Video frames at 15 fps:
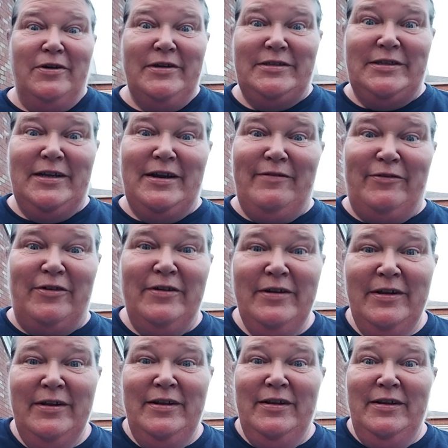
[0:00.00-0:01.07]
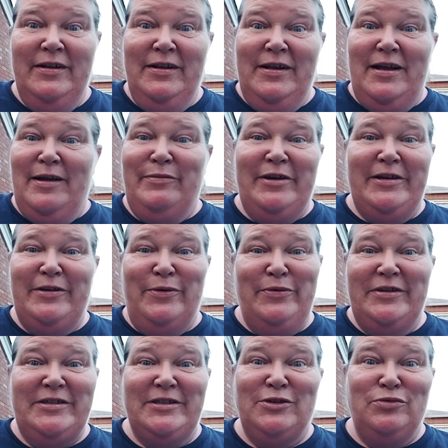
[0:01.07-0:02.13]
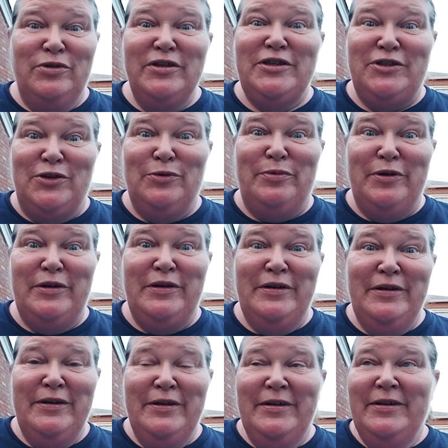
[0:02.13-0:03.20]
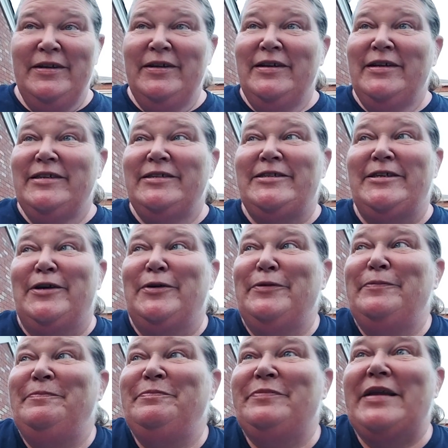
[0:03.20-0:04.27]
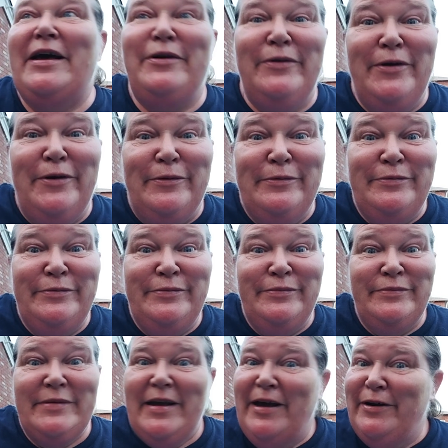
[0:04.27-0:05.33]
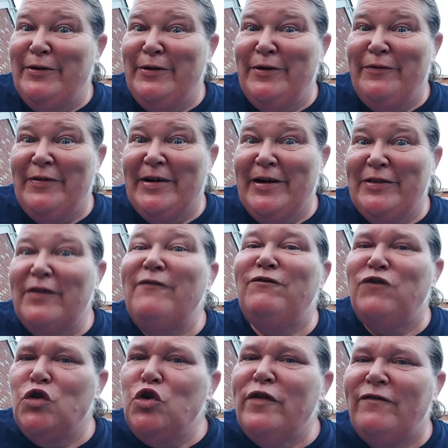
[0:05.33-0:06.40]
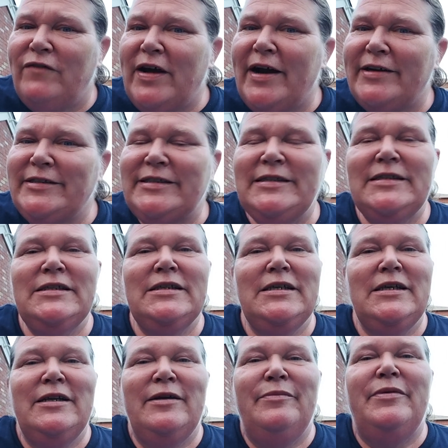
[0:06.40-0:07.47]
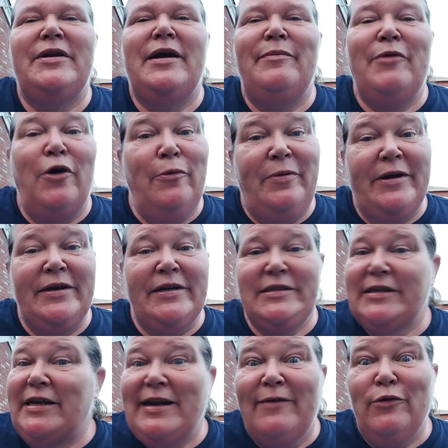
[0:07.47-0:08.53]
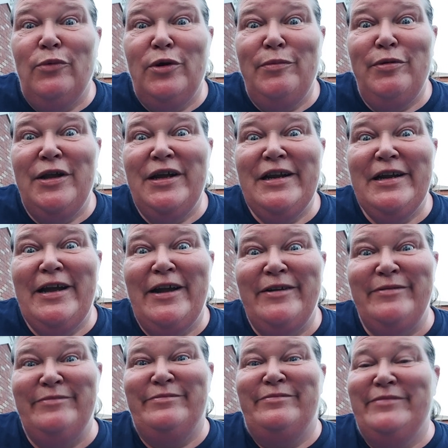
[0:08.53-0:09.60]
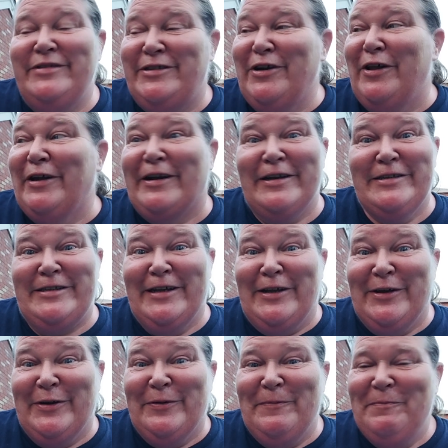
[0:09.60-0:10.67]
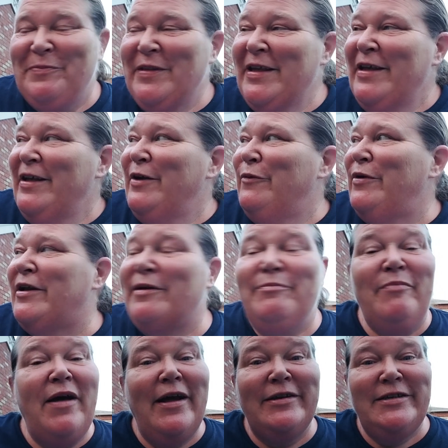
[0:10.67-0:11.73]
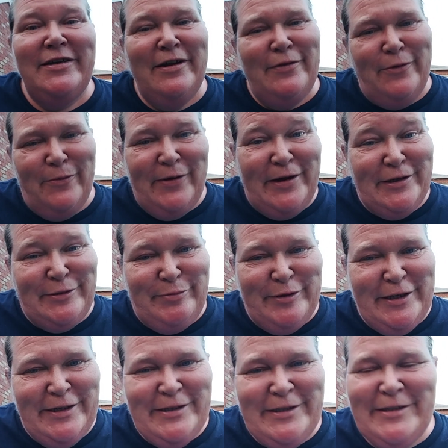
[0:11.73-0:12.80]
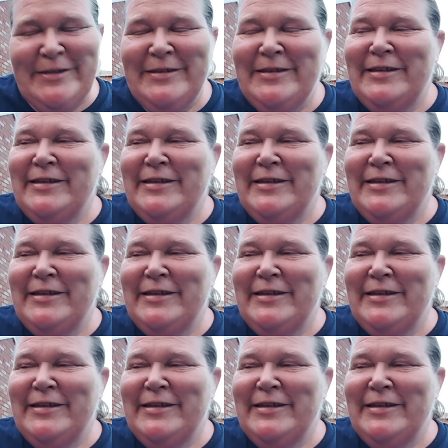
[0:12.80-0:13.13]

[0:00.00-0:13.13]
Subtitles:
greatest thing ever. I'm like, no, this is really stupid. So, I don't know. I don't know if I got the full effect, but I'm hoping, because I never want to play it again. That's all I can tell you. We can bond in other ways, please.